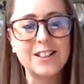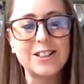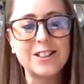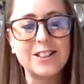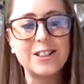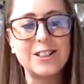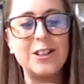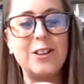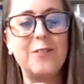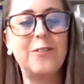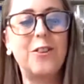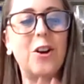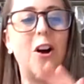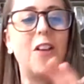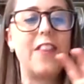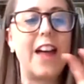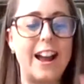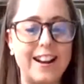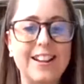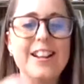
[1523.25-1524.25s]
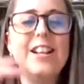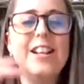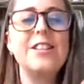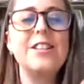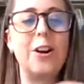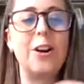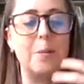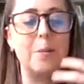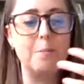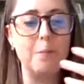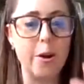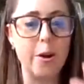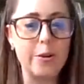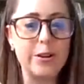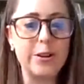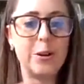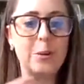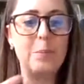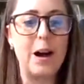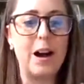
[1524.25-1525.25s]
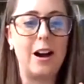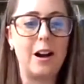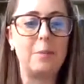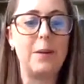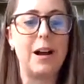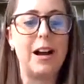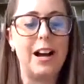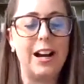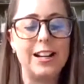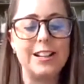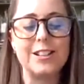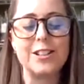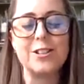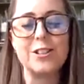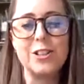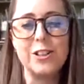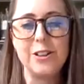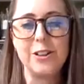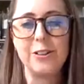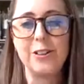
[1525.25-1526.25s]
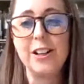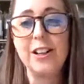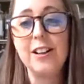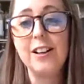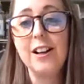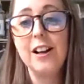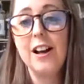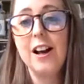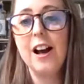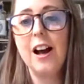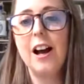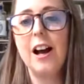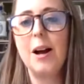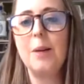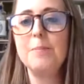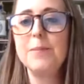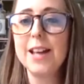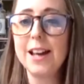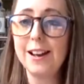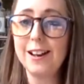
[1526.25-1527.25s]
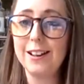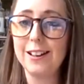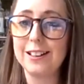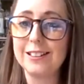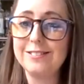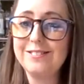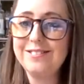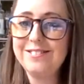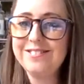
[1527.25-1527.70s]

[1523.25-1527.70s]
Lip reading: So you've got that ceremonial part behind it too. Yeah.